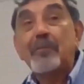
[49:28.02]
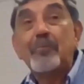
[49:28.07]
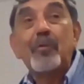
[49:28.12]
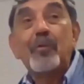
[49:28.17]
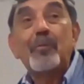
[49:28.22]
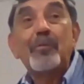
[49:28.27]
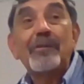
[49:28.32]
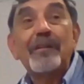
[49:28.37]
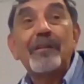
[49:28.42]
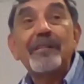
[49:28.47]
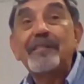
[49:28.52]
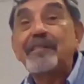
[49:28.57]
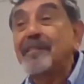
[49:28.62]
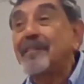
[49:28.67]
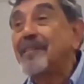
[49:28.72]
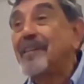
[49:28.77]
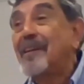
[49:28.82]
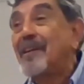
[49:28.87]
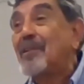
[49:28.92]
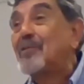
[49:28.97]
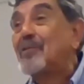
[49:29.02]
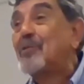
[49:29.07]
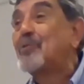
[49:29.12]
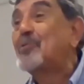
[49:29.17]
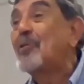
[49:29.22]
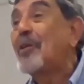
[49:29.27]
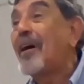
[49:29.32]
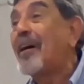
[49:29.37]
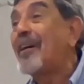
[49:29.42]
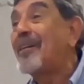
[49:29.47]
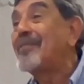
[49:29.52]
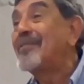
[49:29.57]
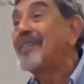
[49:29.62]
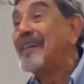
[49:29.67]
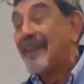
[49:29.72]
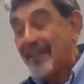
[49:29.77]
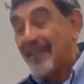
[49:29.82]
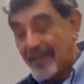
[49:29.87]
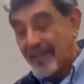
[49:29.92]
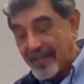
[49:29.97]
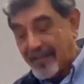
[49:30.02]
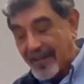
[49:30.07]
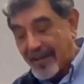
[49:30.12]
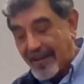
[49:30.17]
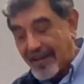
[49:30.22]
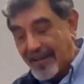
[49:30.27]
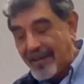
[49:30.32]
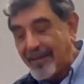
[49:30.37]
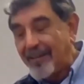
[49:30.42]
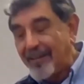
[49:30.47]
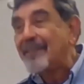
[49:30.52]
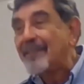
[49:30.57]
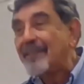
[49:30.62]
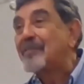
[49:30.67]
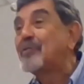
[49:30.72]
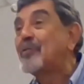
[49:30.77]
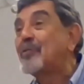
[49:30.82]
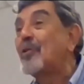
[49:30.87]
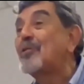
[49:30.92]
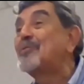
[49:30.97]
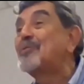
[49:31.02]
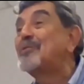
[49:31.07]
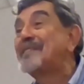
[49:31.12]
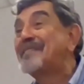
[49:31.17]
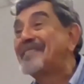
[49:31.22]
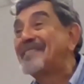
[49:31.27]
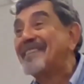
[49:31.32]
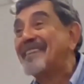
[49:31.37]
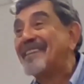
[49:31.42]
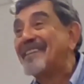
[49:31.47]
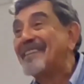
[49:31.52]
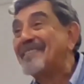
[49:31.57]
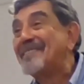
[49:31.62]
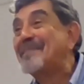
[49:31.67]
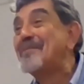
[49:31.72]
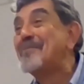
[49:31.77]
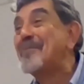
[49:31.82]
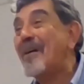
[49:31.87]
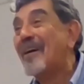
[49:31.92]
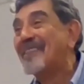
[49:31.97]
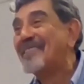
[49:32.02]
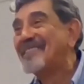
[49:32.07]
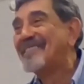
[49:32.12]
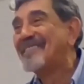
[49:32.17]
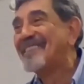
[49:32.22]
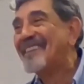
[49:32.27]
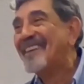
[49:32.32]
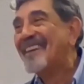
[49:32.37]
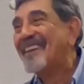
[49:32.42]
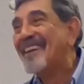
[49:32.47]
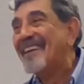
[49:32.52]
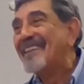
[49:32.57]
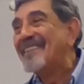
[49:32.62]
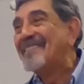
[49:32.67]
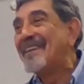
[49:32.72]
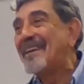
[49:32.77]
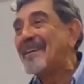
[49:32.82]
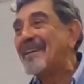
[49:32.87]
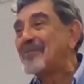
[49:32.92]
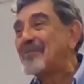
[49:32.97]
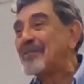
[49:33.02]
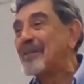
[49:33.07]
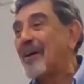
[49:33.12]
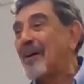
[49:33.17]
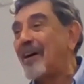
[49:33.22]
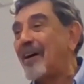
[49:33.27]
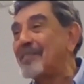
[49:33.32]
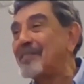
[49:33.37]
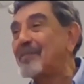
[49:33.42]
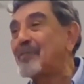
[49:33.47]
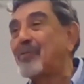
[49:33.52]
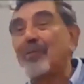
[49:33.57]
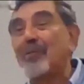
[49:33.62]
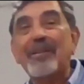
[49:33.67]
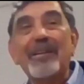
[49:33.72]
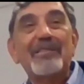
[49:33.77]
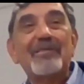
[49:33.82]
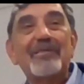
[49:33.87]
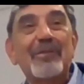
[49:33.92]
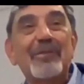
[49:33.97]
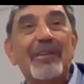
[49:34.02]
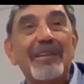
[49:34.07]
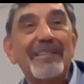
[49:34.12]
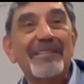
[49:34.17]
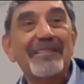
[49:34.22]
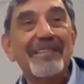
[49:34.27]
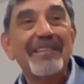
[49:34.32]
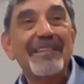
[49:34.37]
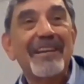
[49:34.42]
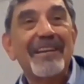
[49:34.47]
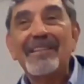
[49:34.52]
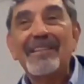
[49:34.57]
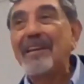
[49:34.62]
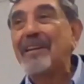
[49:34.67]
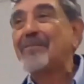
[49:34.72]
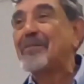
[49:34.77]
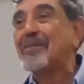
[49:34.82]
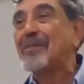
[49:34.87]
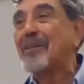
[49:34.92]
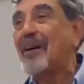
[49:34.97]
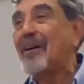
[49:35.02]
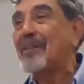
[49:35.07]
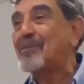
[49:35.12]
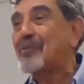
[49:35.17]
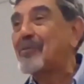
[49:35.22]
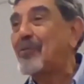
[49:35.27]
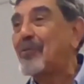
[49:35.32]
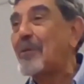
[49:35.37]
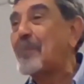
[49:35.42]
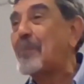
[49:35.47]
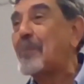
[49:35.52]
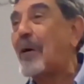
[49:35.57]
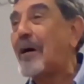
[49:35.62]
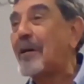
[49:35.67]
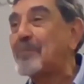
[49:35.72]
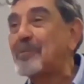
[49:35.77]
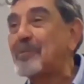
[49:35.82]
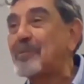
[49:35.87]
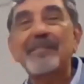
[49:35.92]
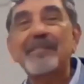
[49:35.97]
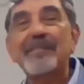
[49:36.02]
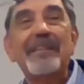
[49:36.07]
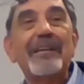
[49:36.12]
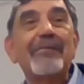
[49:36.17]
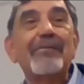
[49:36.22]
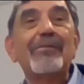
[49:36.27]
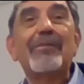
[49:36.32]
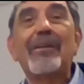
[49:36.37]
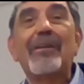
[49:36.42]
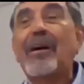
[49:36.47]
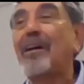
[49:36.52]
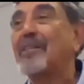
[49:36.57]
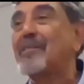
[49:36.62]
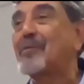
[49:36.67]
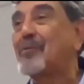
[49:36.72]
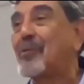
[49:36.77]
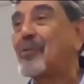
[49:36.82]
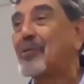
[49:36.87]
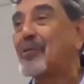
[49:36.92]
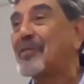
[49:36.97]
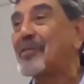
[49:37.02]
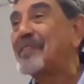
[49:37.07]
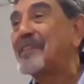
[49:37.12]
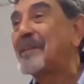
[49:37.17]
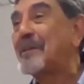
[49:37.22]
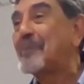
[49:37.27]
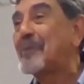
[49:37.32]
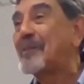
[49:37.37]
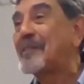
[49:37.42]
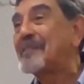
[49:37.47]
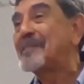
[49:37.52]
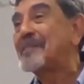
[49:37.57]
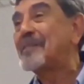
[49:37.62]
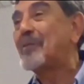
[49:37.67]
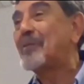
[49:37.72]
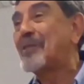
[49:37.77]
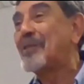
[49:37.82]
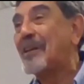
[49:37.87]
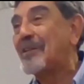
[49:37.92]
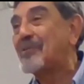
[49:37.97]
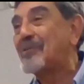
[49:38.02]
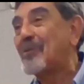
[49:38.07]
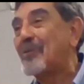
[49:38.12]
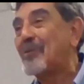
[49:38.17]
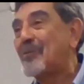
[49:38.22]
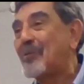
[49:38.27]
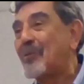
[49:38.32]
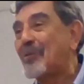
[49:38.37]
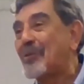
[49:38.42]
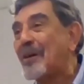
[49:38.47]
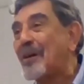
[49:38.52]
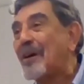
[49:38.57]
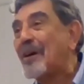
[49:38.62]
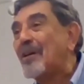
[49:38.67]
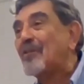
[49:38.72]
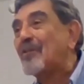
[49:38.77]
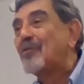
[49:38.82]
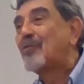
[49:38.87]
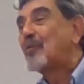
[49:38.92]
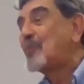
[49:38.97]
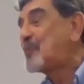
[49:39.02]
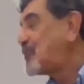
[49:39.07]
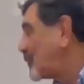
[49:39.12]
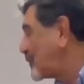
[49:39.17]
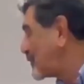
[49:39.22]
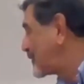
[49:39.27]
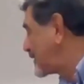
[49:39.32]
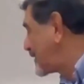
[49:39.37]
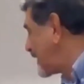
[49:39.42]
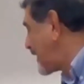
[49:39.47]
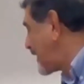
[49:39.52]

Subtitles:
population do have a service demand. They will ask for education, they will ask for barbers, they will ask for cinemas, so on and so forth. Suppose